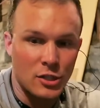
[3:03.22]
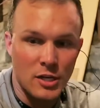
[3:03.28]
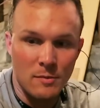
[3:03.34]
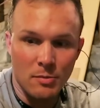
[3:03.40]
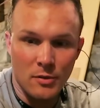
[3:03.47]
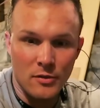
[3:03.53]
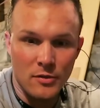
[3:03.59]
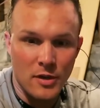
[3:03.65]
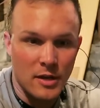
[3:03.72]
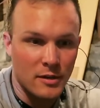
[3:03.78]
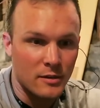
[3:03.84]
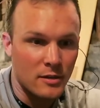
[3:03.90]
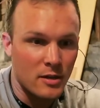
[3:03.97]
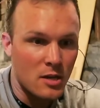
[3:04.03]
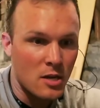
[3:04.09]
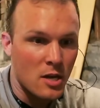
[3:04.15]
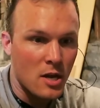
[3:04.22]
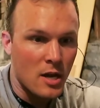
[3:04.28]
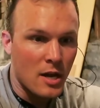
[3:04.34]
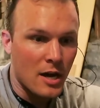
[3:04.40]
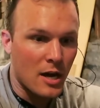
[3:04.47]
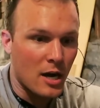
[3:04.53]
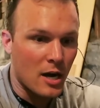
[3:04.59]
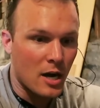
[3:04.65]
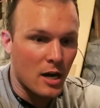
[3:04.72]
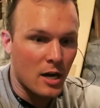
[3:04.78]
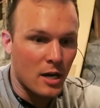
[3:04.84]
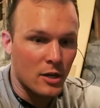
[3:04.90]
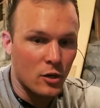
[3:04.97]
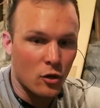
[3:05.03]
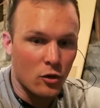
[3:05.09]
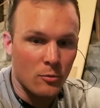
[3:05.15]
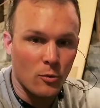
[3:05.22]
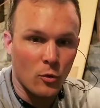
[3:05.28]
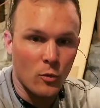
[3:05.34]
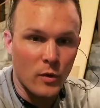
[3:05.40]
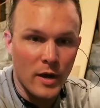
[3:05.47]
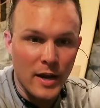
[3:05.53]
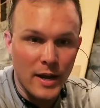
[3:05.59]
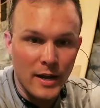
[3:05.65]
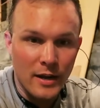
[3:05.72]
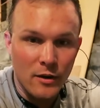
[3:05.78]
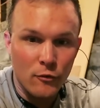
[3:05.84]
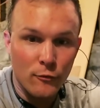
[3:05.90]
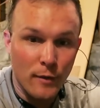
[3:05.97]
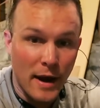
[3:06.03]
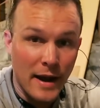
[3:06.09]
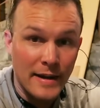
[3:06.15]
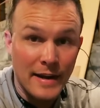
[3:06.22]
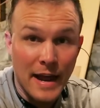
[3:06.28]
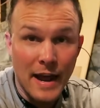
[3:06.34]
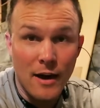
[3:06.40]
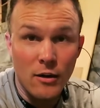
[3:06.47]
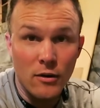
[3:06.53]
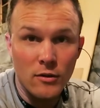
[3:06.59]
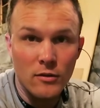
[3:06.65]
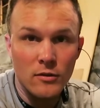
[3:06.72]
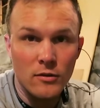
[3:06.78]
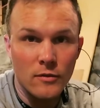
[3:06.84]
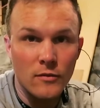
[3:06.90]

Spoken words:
cheaper than a normal rig right now.